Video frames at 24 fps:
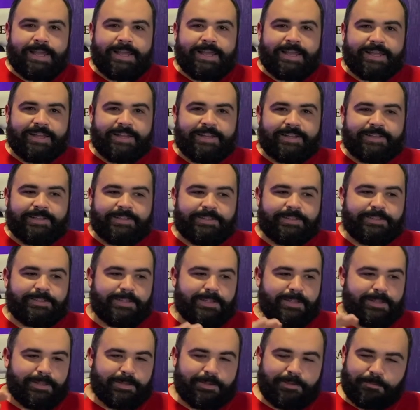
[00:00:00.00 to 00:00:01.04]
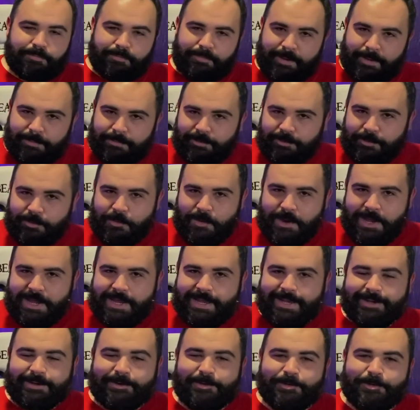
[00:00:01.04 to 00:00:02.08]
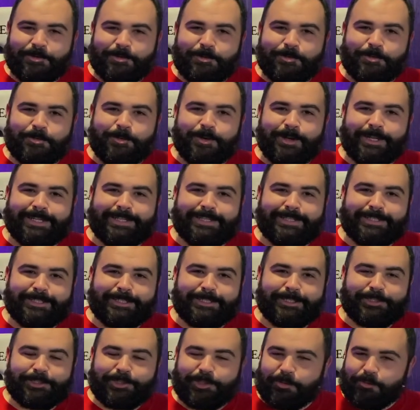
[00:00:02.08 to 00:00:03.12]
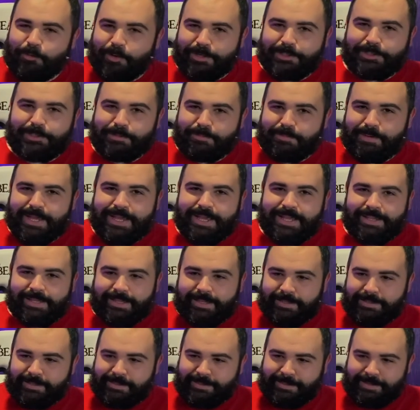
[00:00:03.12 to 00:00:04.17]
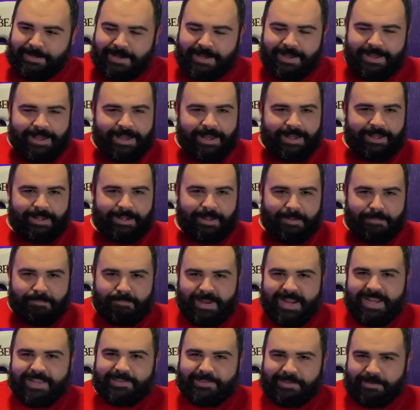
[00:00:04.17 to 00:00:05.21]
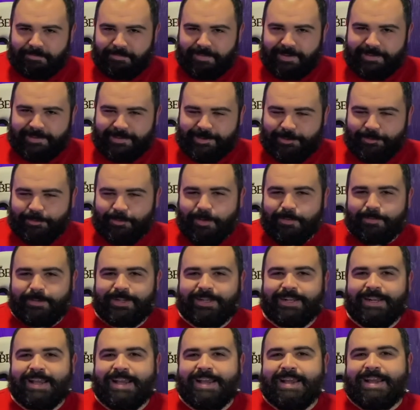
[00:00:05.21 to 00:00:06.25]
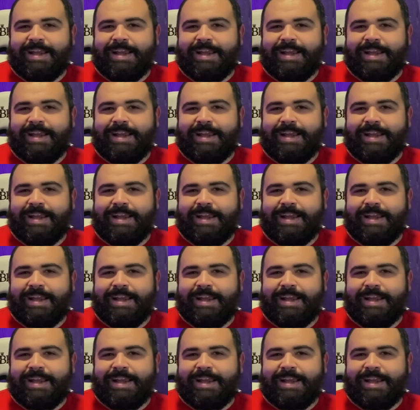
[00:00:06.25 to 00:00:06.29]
is this pipsqueak, who is, she wants to be this amazing businesswoman,